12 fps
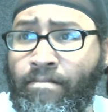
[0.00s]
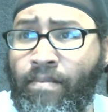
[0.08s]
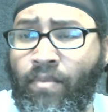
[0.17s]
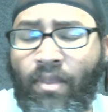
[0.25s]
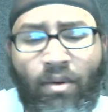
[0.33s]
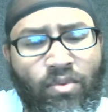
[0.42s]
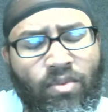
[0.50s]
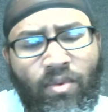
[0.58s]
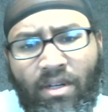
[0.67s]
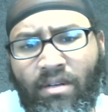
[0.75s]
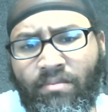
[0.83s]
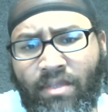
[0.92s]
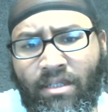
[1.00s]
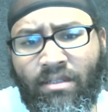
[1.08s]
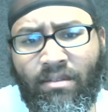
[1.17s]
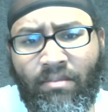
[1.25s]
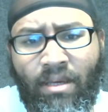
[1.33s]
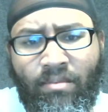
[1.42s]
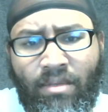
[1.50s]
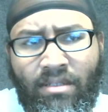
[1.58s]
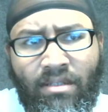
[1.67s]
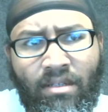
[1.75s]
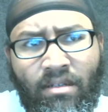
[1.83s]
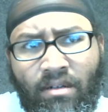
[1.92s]
That was one of them things that make me
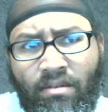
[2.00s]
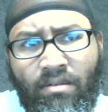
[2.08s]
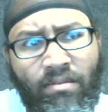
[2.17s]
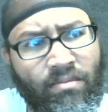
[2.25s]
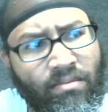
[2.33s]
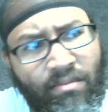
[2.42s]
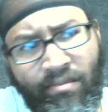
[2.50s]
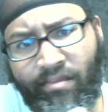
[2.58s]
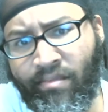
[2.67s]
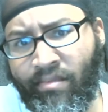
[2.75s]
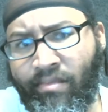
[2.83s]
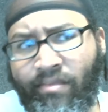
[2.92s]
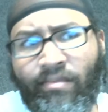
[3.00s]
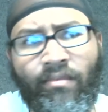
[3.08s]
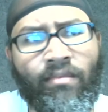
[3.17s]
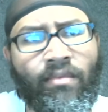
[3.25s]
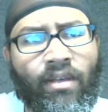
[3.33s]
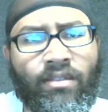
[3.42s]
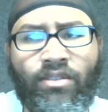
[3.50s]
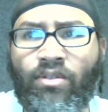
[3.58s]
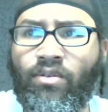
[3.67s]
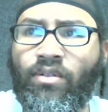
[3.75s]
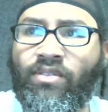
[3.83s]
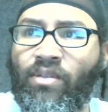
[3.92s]
say, yo. And
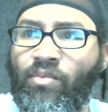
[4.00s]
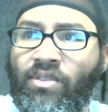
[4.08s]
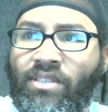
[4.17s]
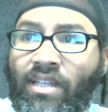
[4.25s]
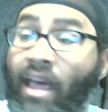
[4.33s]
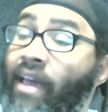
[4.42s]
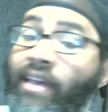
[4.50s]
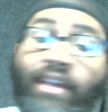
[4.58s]
so if someone said, hey,